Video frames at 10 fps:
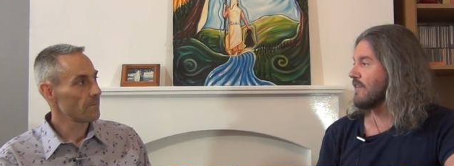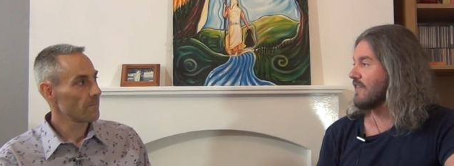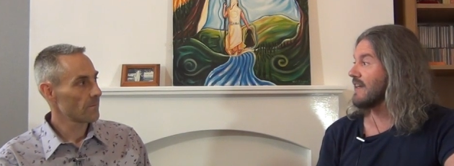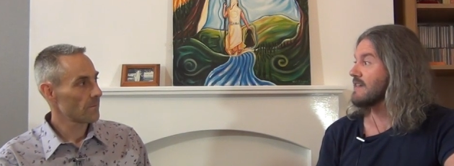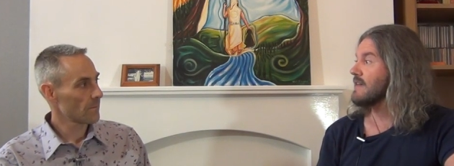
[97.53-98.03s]
Speaker 1: the
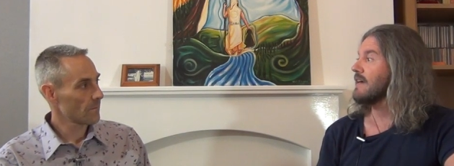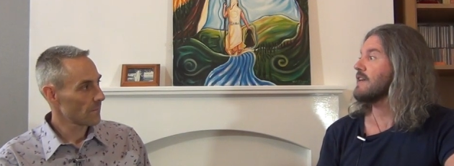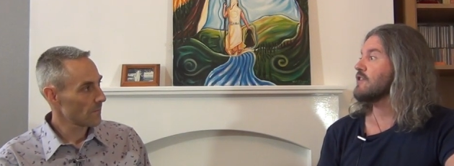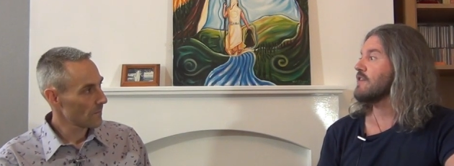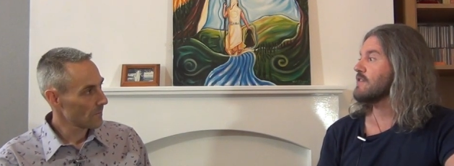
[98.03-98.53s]
things that
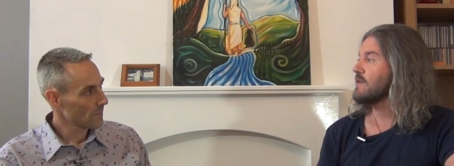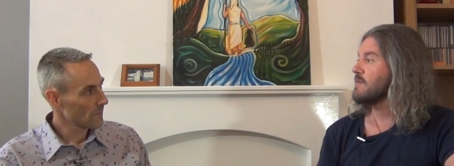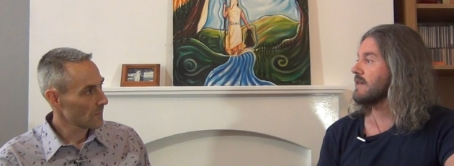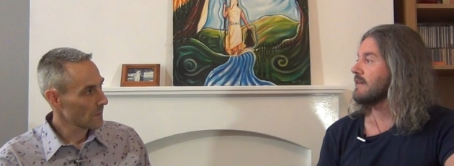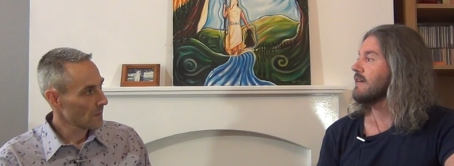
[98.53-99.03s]
interested
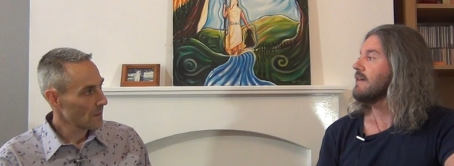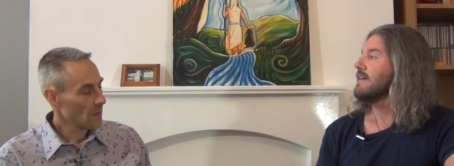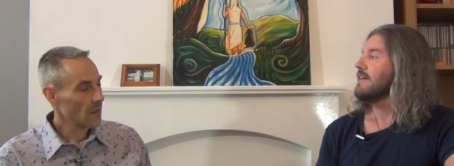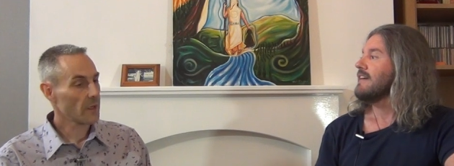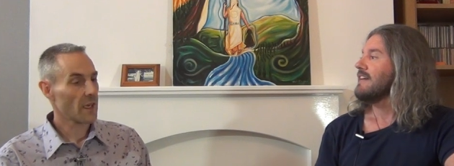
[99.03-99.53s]
me.
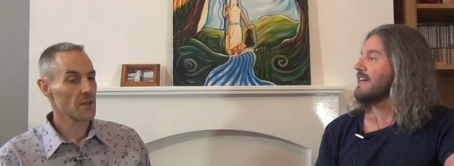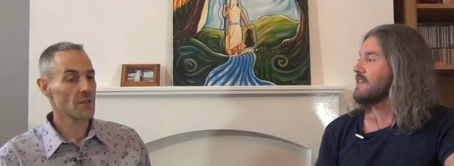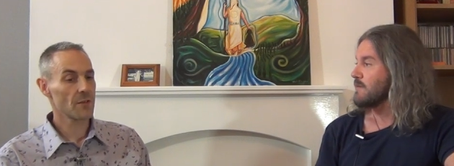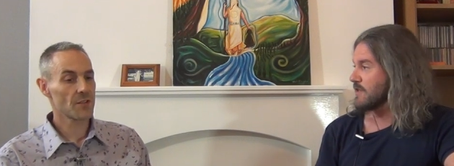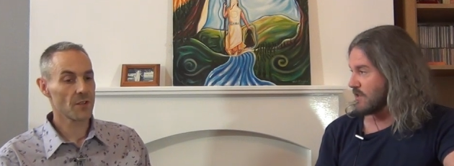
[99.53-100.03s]
Okay,
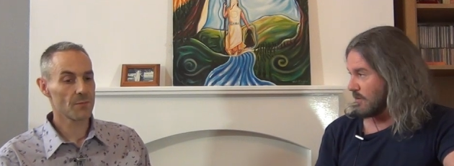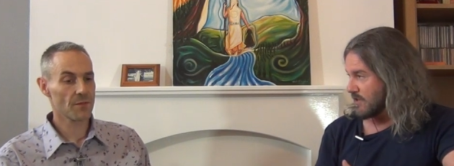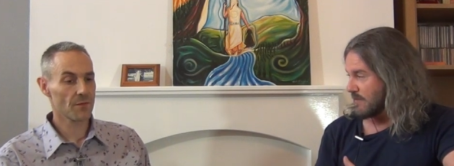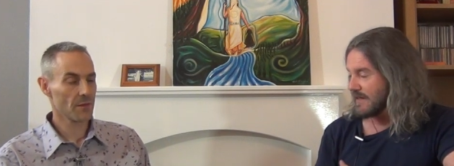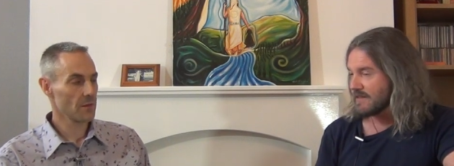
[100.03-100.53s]
so in terms
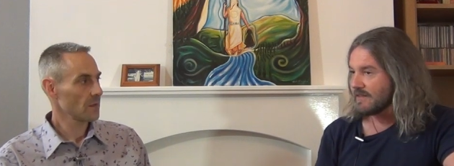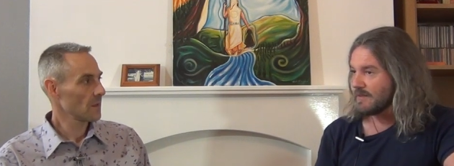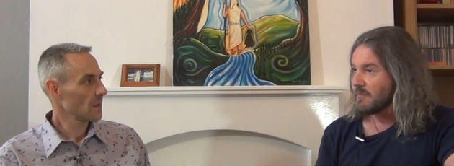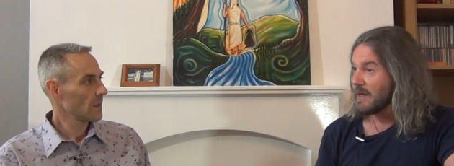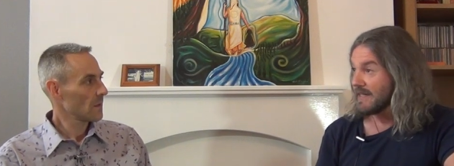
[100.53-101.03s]
of matter
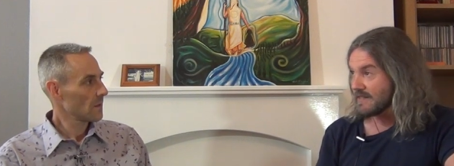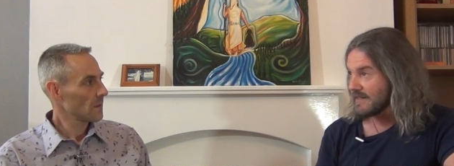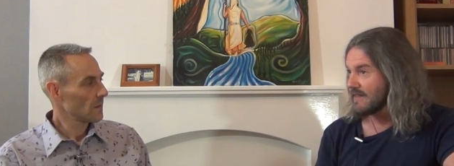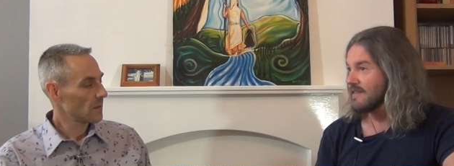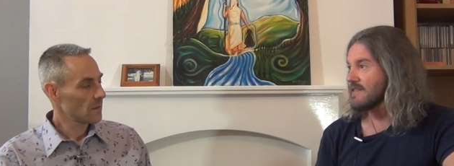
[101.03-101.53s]
and
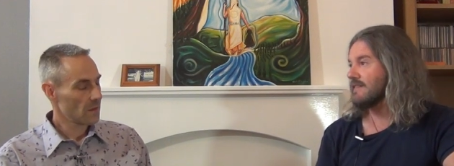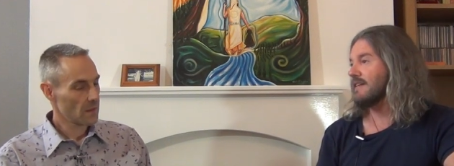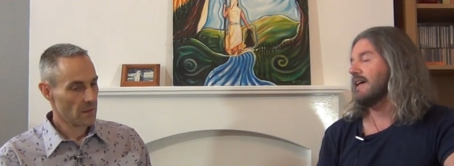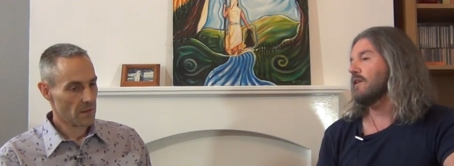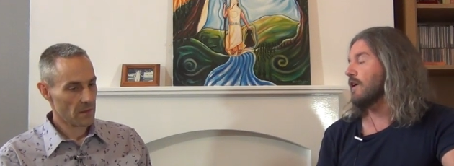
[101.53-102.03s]
paintings and,
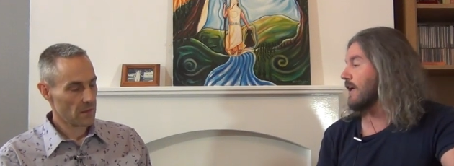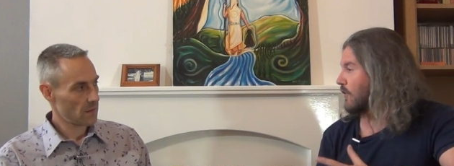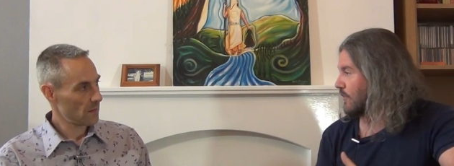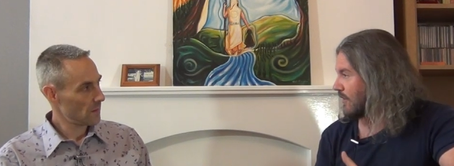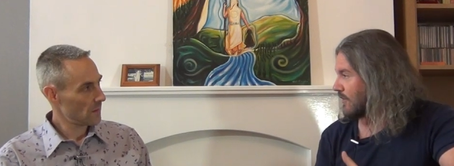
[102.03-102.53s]
and, looking at
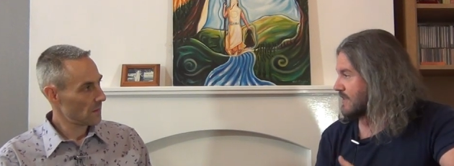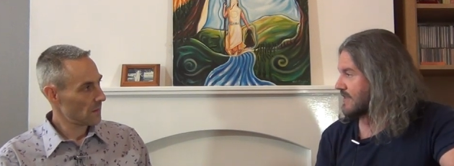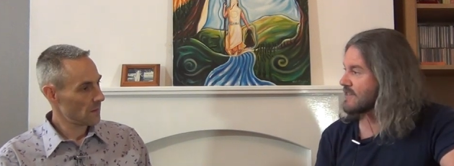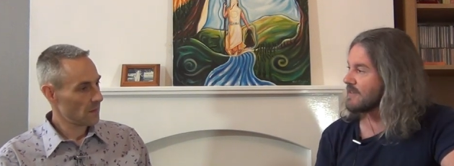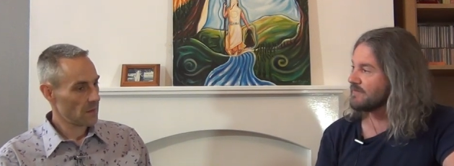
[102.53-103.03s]
other
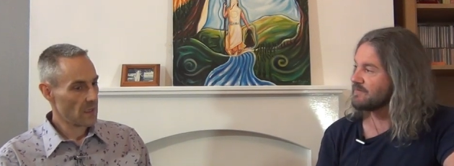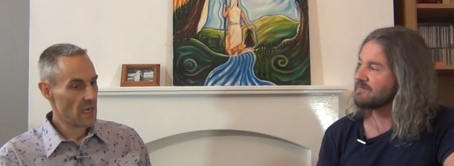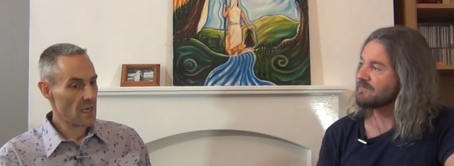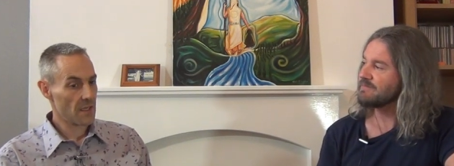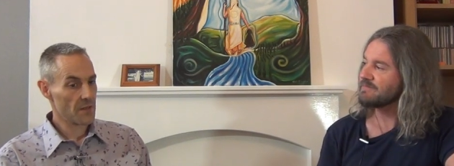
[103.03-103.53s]
artists.
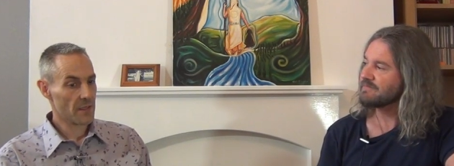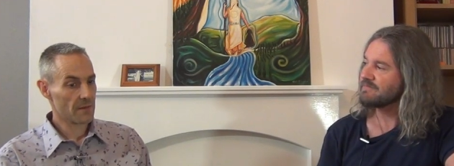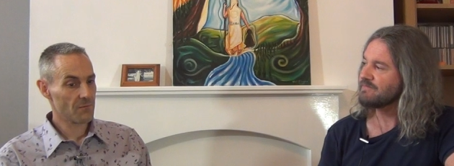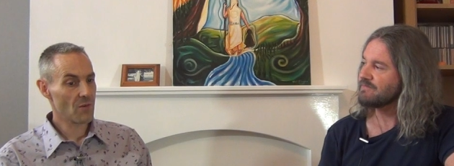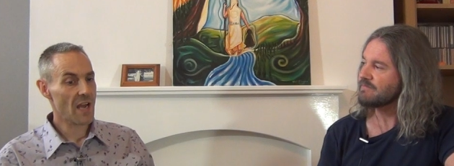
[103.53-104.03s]
Speaker 2: And
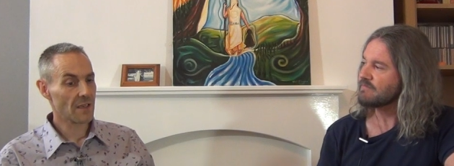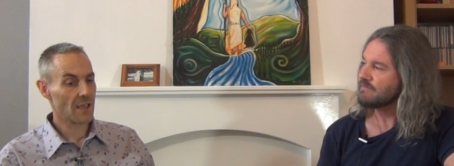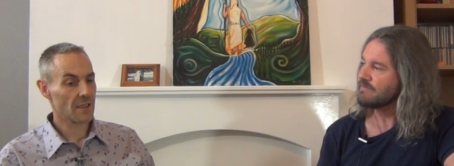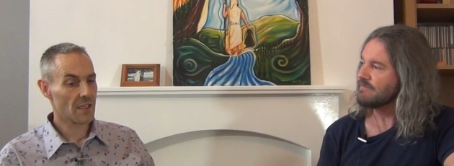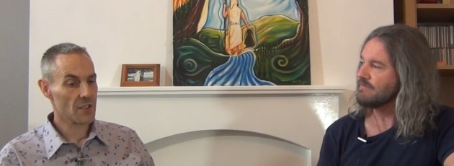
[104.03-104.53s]
I'd,
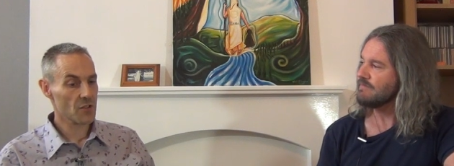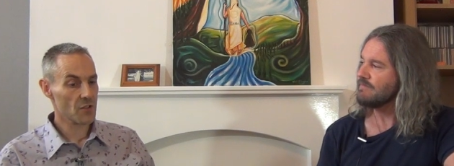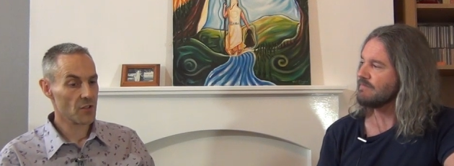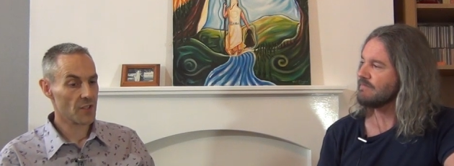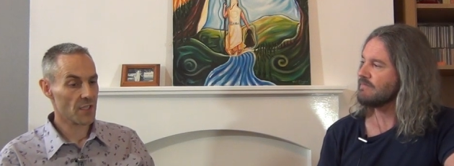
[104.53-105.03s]
I'd, like to
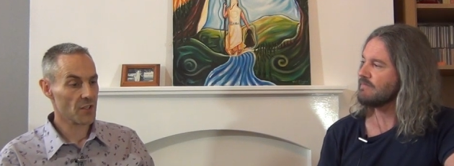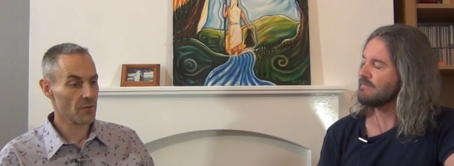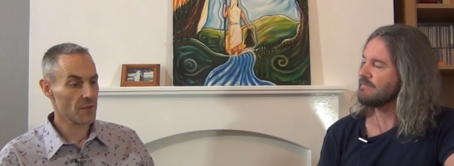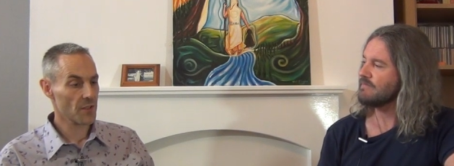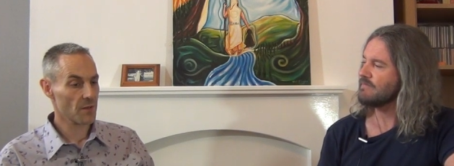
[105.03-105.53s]
just ask you
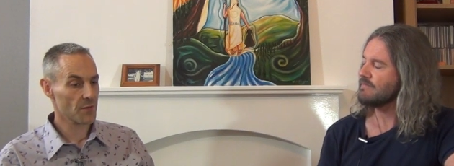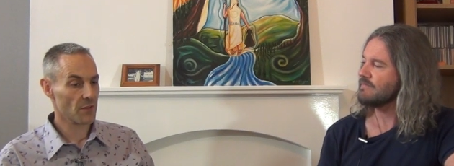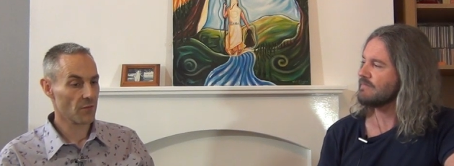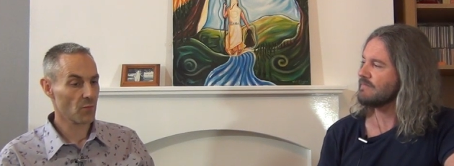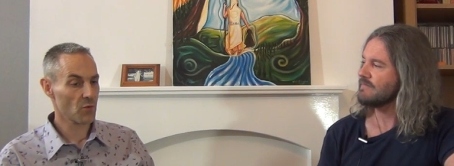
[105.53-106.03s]
in terms
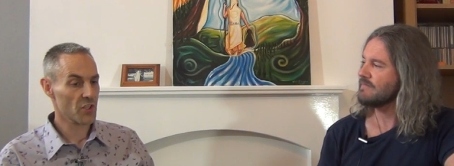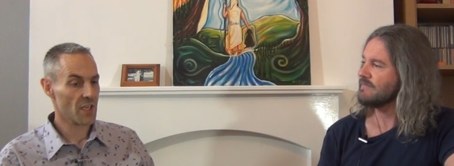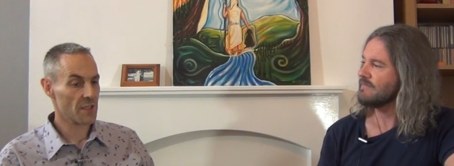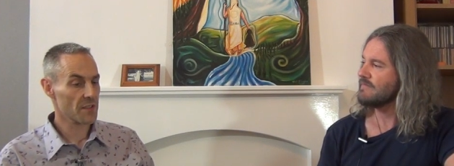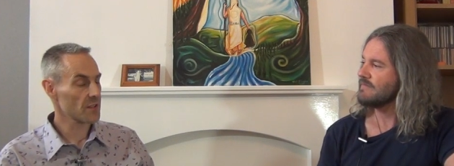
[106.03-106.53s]
of which
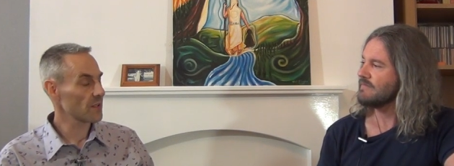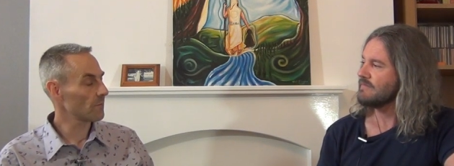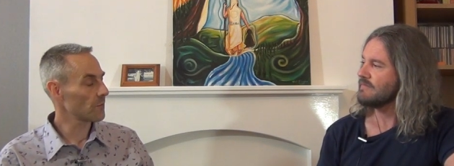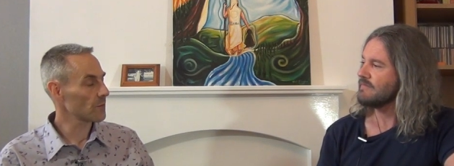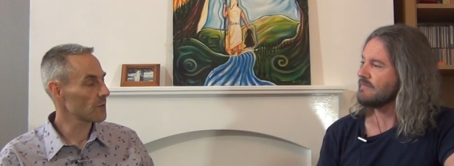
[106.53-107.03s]
artists
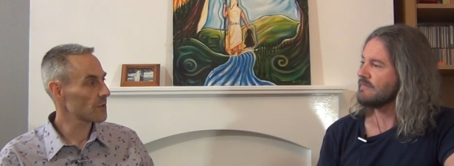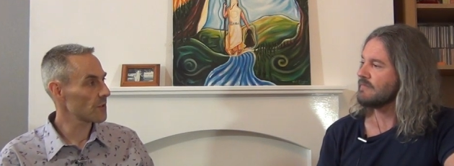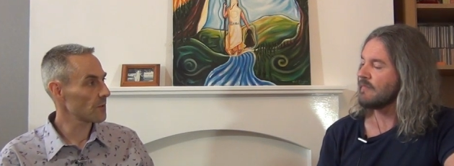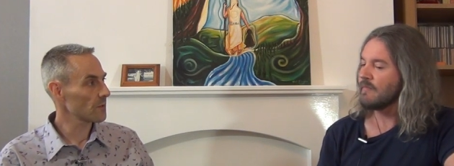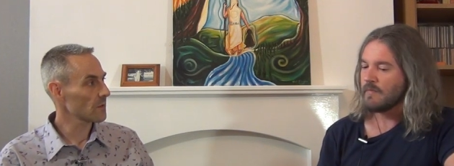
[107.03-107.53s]
influenced
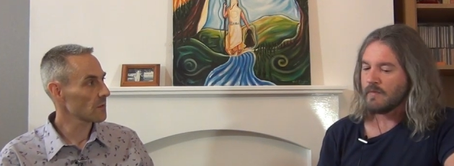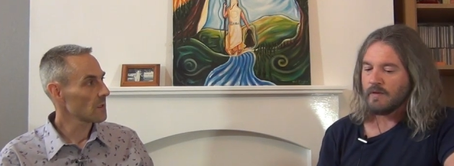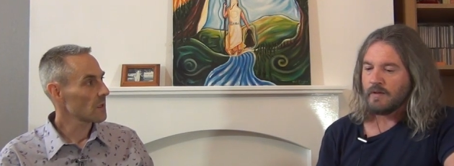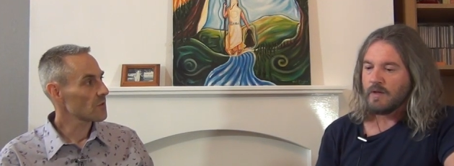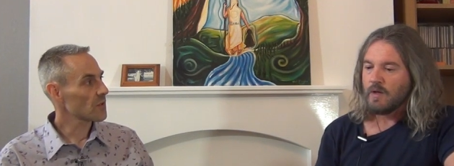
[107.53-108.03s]
you.
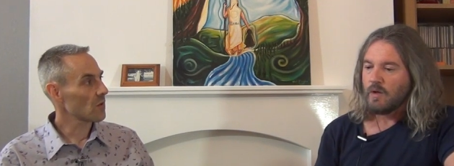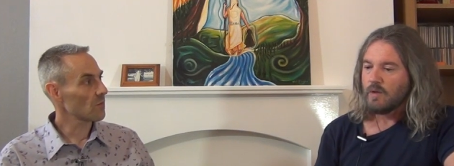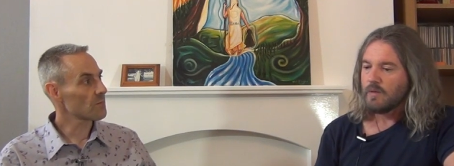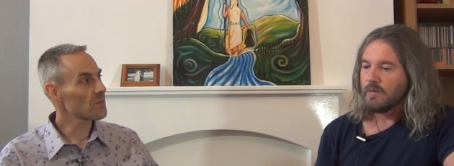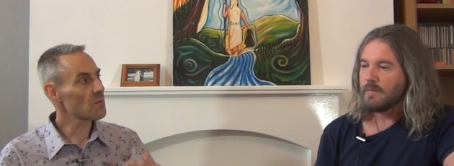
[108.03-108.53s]

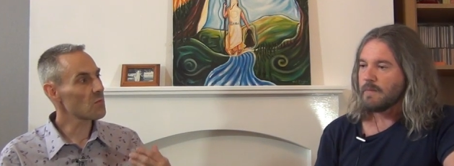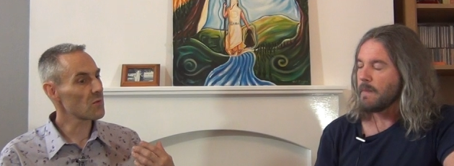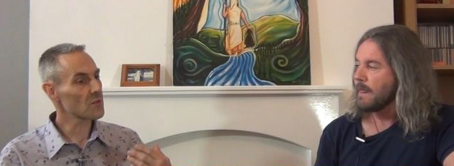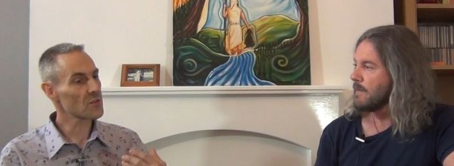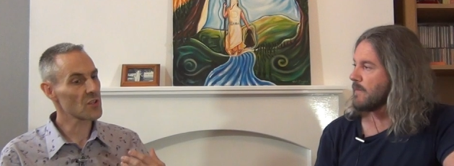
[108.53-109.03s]
So,
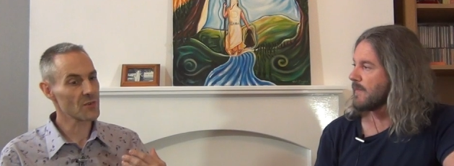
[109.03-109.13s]
we'll, shall